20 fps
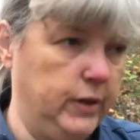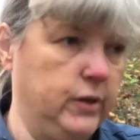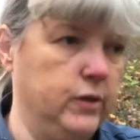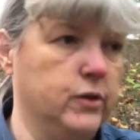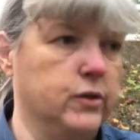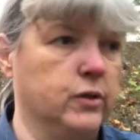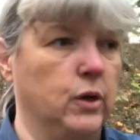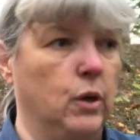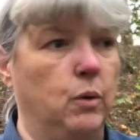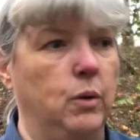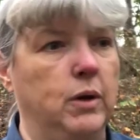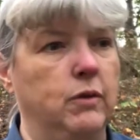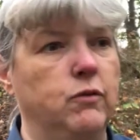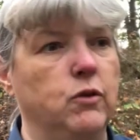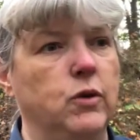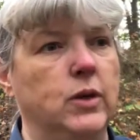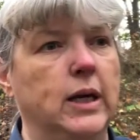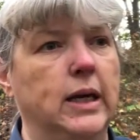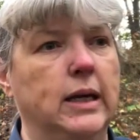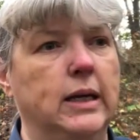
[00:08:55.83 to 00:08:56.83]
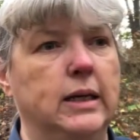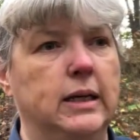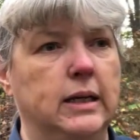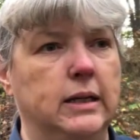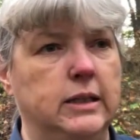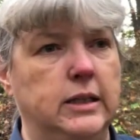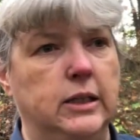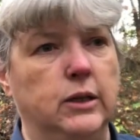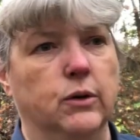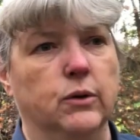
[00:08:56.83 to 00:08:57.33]
So if you get a
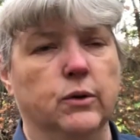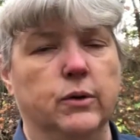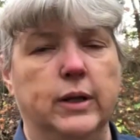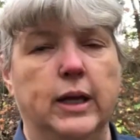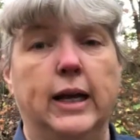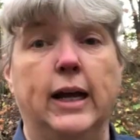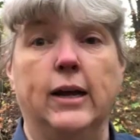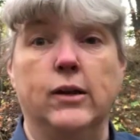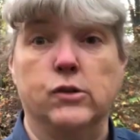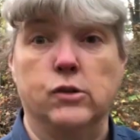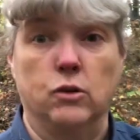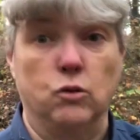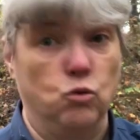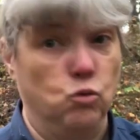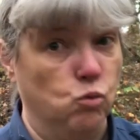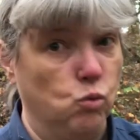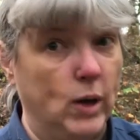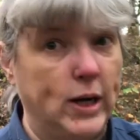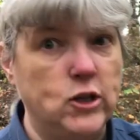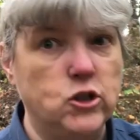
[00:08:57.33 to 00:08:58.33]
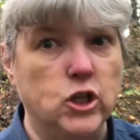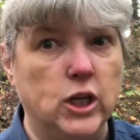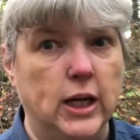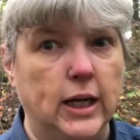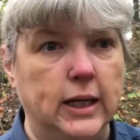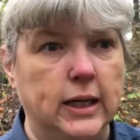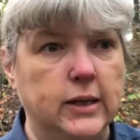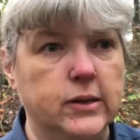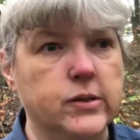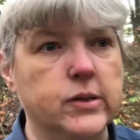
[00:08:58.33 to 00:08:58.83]
deer that has great
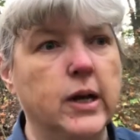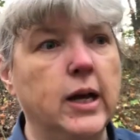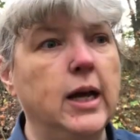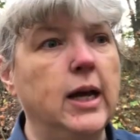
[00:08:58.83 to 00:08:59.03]
genetics